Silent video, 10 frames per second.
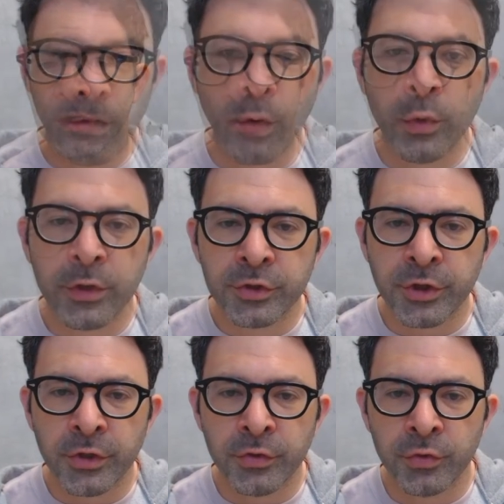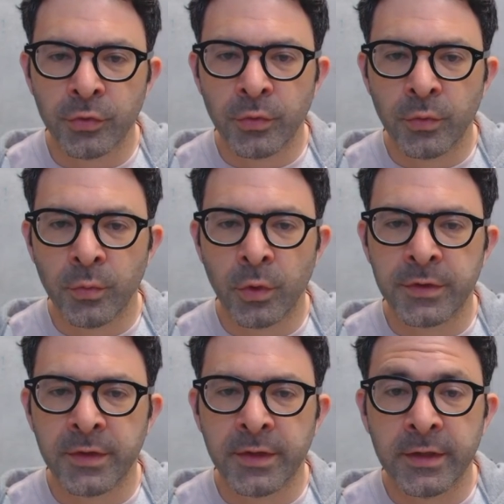I want to show you
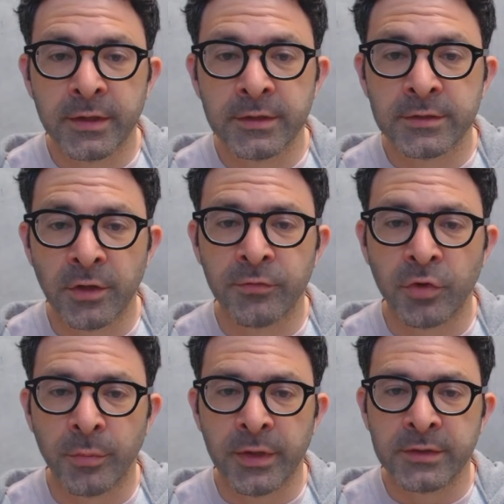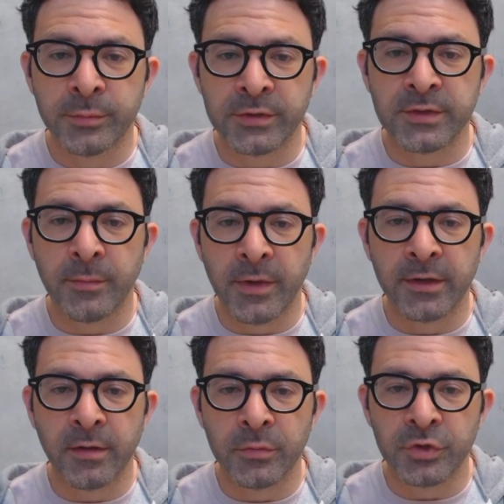what the Stovetop Espresso
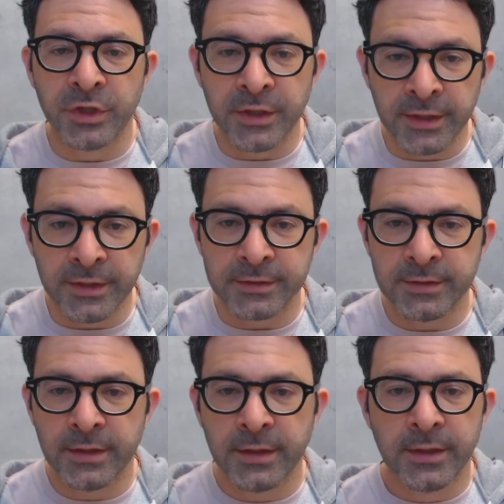Maker machine is.